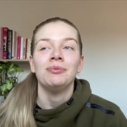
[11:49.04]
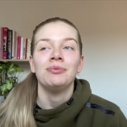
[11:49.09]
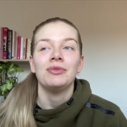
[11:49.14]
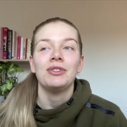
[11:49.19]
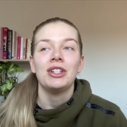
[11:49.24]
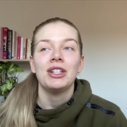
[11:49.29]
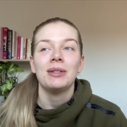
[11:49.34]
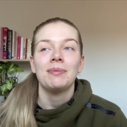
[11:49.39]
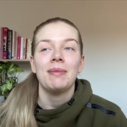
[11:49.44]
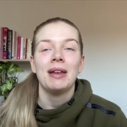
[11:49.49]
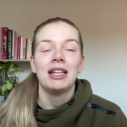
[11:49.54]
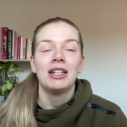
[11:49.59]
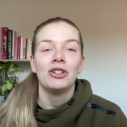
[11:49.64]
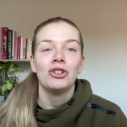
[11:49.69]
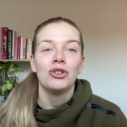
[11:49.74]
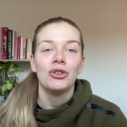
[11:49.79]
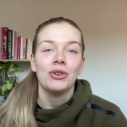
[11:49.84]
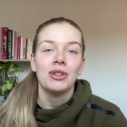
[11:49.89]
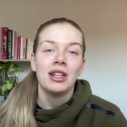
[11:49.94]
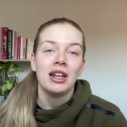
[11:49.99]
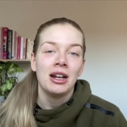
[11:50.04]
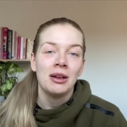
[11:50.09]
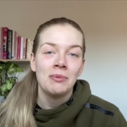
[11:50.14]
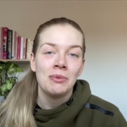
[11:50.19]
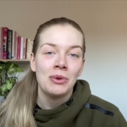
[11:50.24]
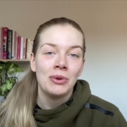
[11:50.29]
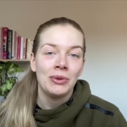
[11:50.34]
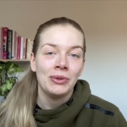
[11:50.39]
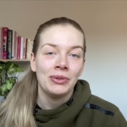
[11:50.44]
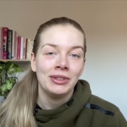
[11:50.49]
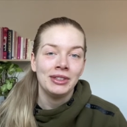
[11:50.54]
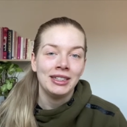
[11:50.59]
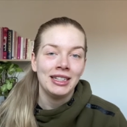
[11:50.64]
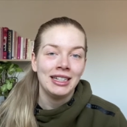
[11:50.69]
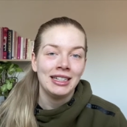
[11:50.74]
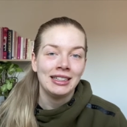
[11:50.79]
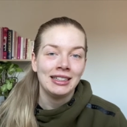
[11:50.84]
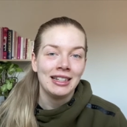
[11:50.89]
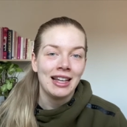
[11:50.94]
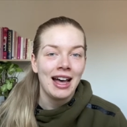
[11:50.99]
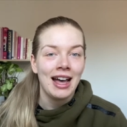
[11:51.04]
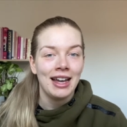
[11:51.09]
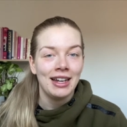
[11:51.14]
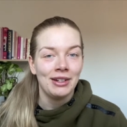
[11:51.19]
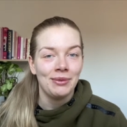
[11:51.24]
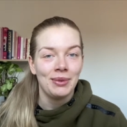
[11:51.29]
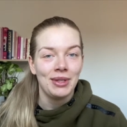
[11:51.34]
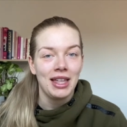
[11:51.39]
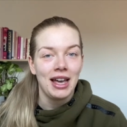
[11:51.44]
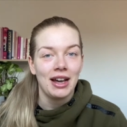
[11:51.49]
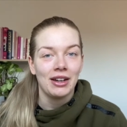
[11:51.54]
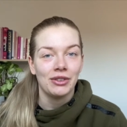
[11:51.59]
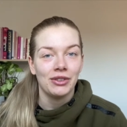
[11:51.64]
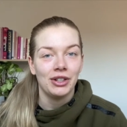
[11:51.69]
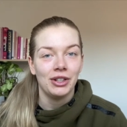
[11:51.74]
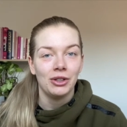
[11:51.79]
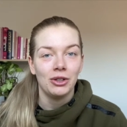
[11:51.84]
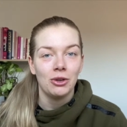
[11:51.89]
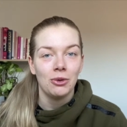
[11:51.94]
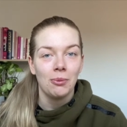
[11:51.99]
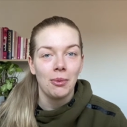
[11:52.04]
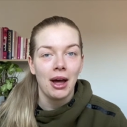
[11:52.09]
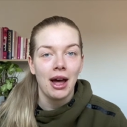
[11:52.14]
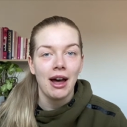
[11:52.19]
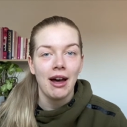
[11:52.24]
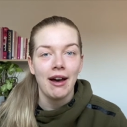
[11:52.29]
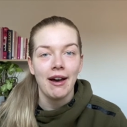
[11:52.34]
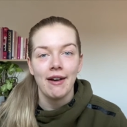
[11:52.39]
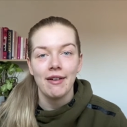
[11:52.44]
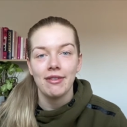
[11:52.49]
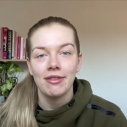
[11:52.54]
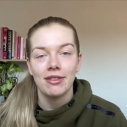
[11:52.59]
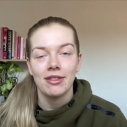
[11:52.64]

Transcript: Just making sure that I'm all in line with our critical path,